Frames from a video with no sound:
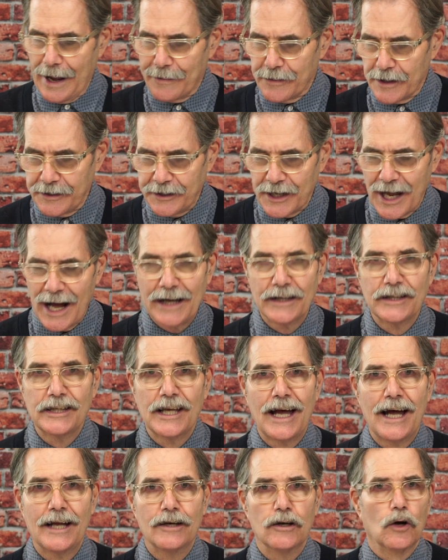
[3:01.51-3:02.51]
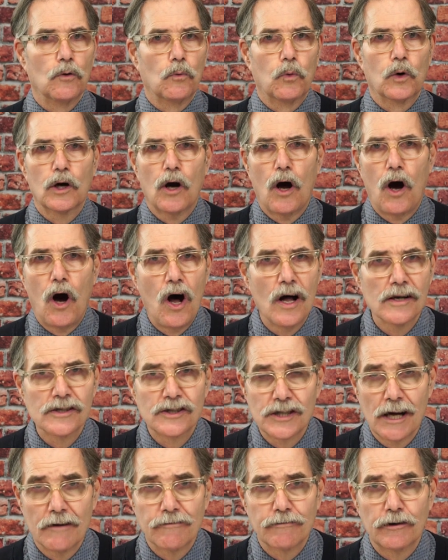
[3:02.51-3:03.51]
and the not yet, we're all
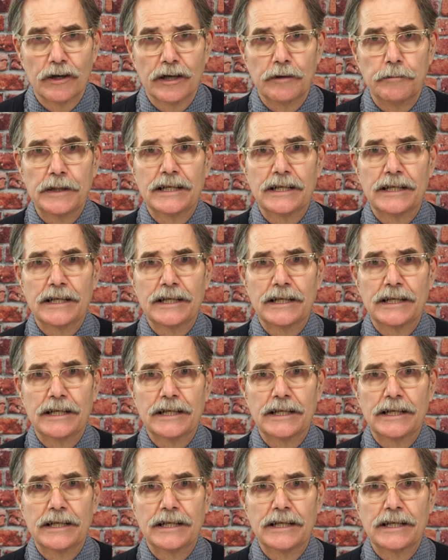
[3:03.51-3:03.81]
suffering